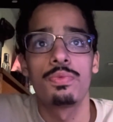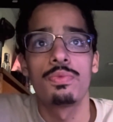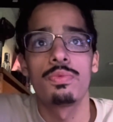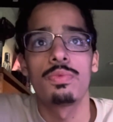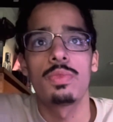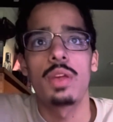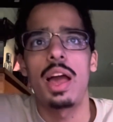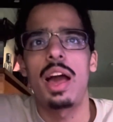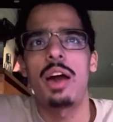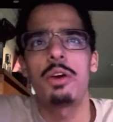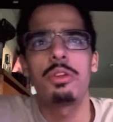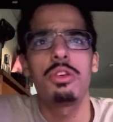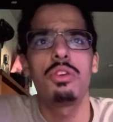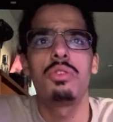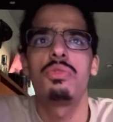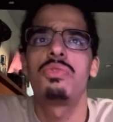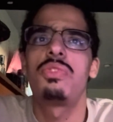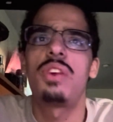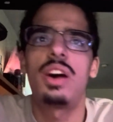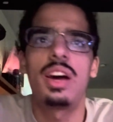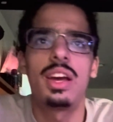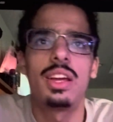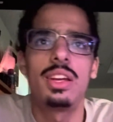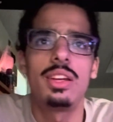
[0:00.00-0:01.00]
how do you
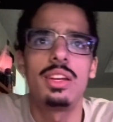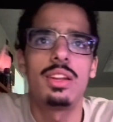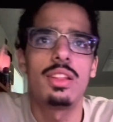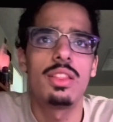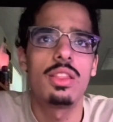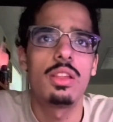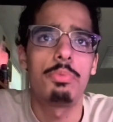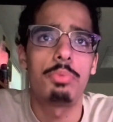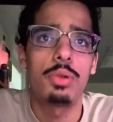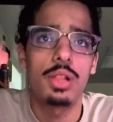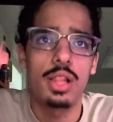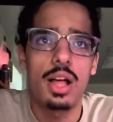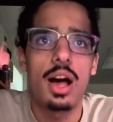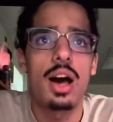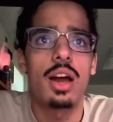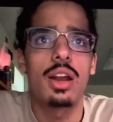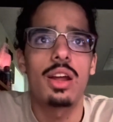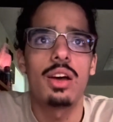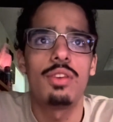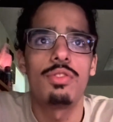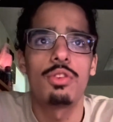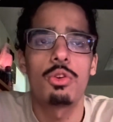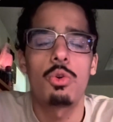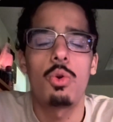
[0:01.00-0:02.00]
find the plot
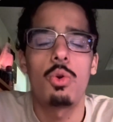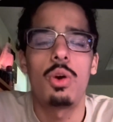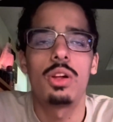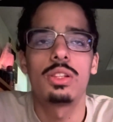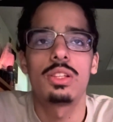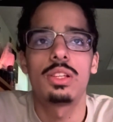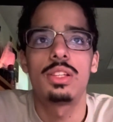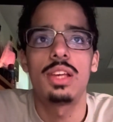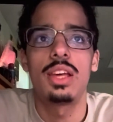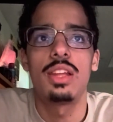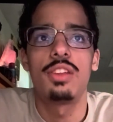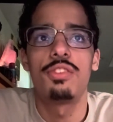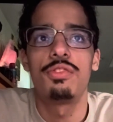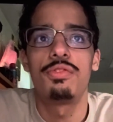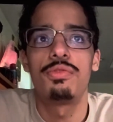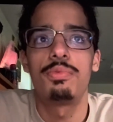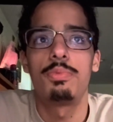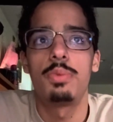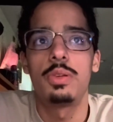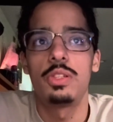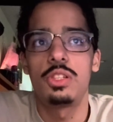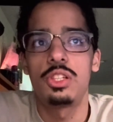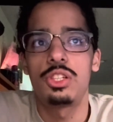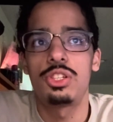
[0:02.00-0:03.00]
of a quantitative
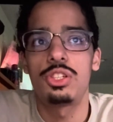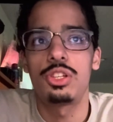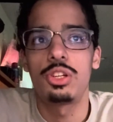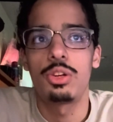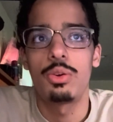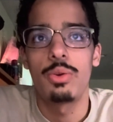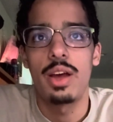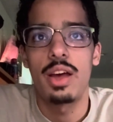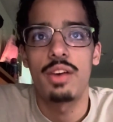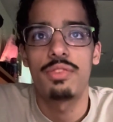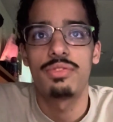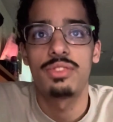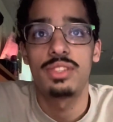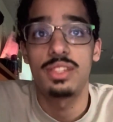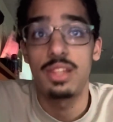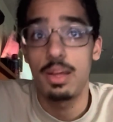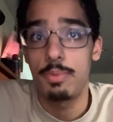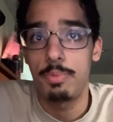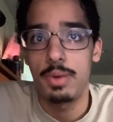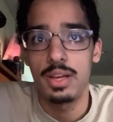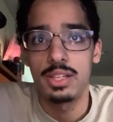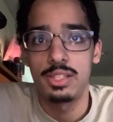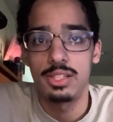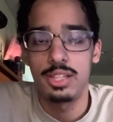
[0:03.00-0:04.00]
position graph step
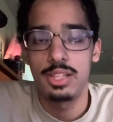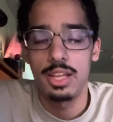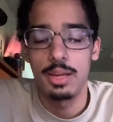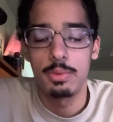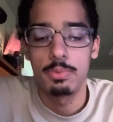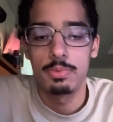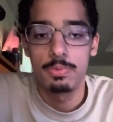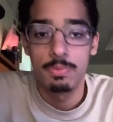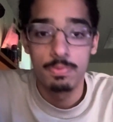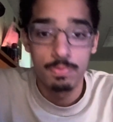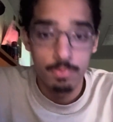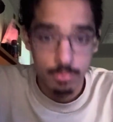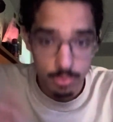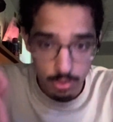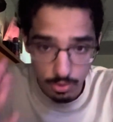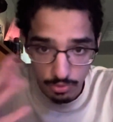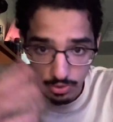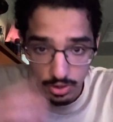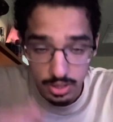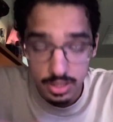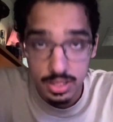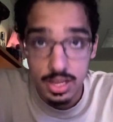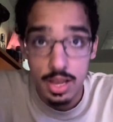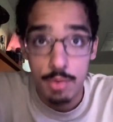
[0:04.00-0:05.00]
by step? So for
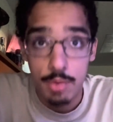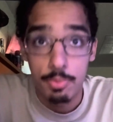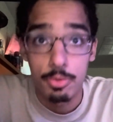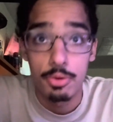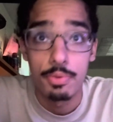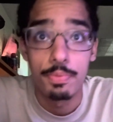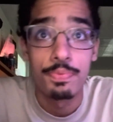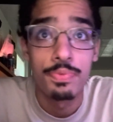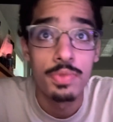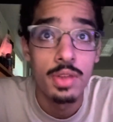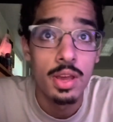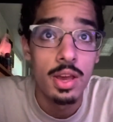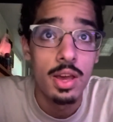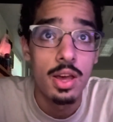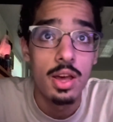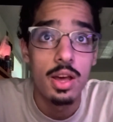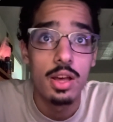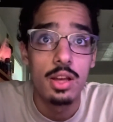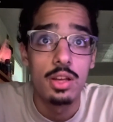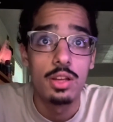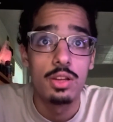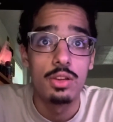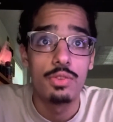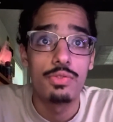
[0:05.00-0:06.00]
example,
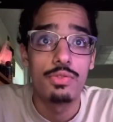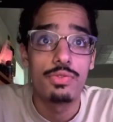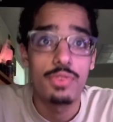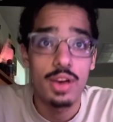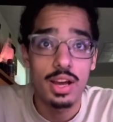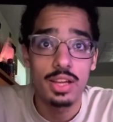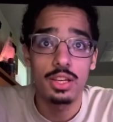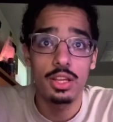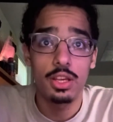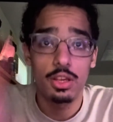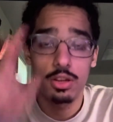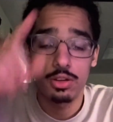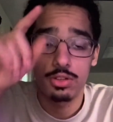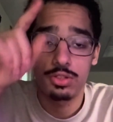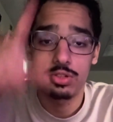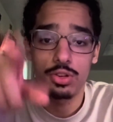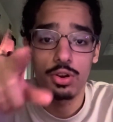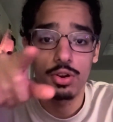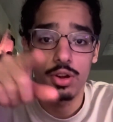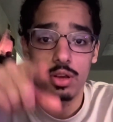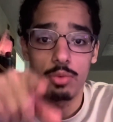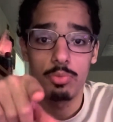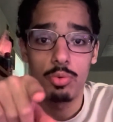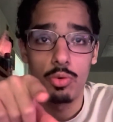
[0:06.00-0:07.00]
finding your
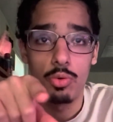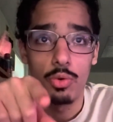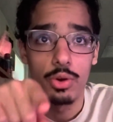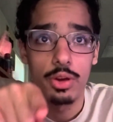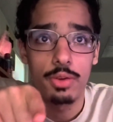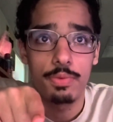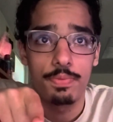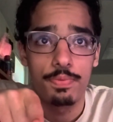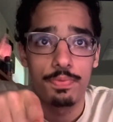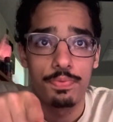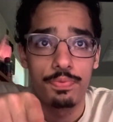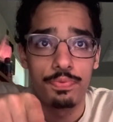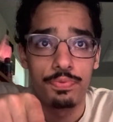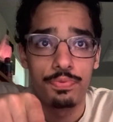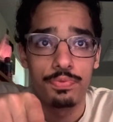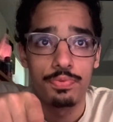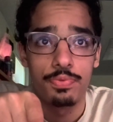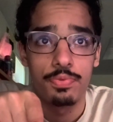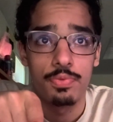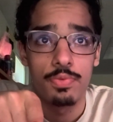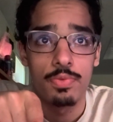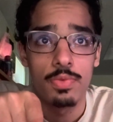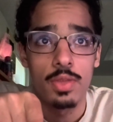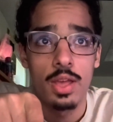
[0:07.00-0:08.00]
starting point,
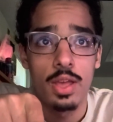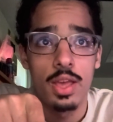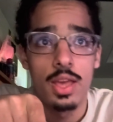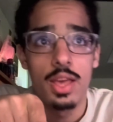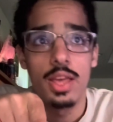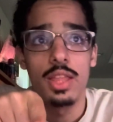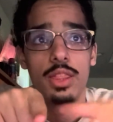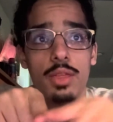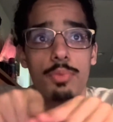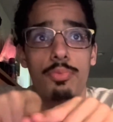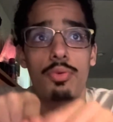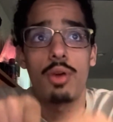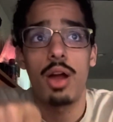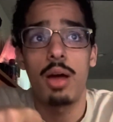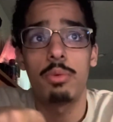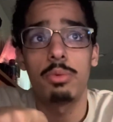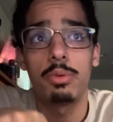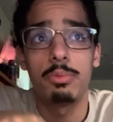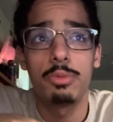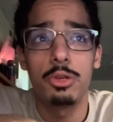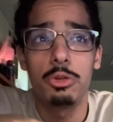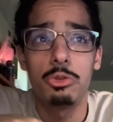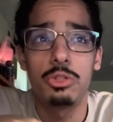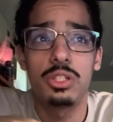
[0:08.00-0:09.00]
the
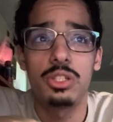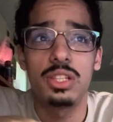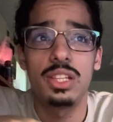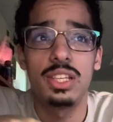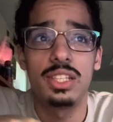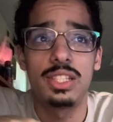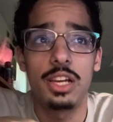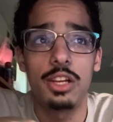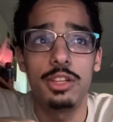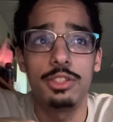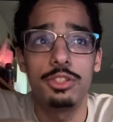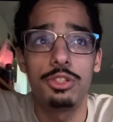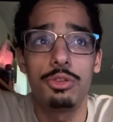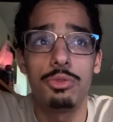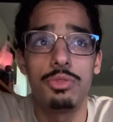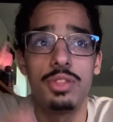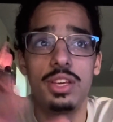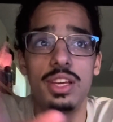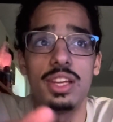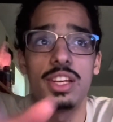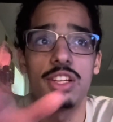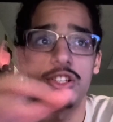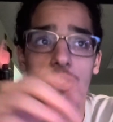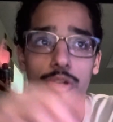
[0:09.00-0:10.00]
problem usually tells you the
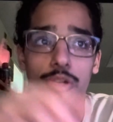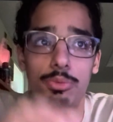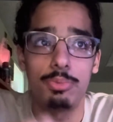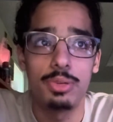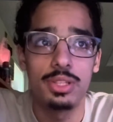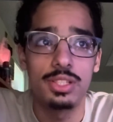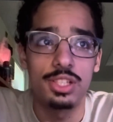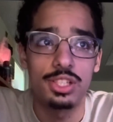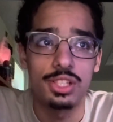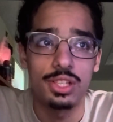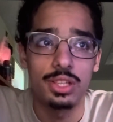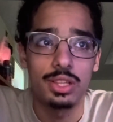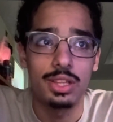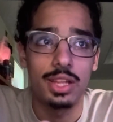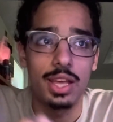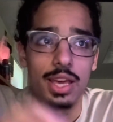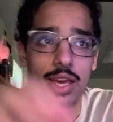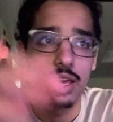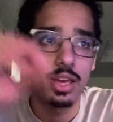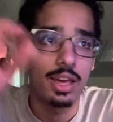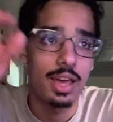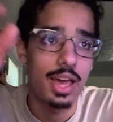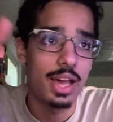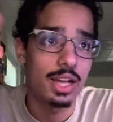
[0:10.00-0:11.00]
initial position,
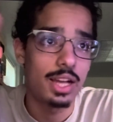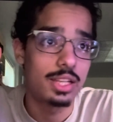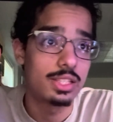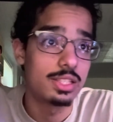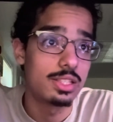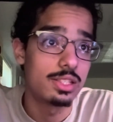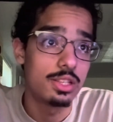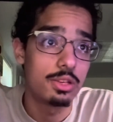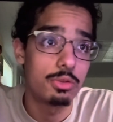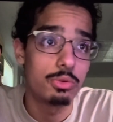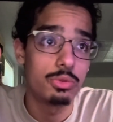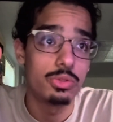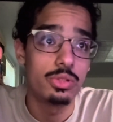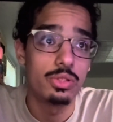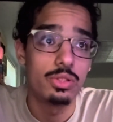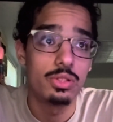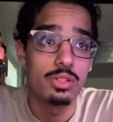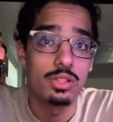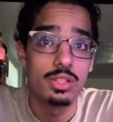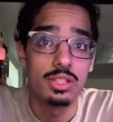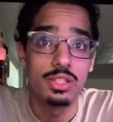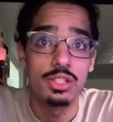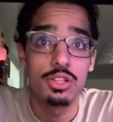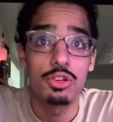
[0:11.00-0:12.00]
like x is equals
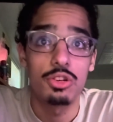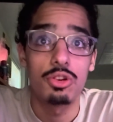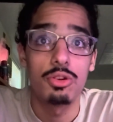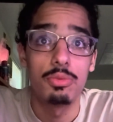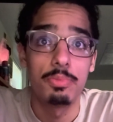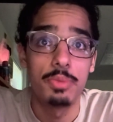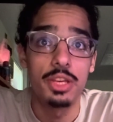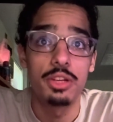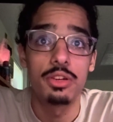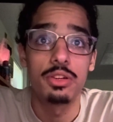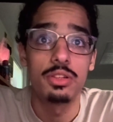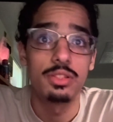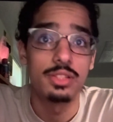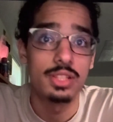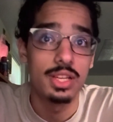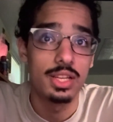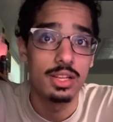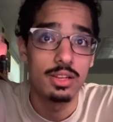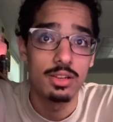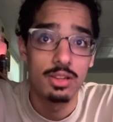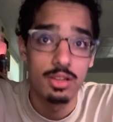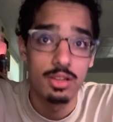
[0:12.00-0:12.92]
to 0 meters at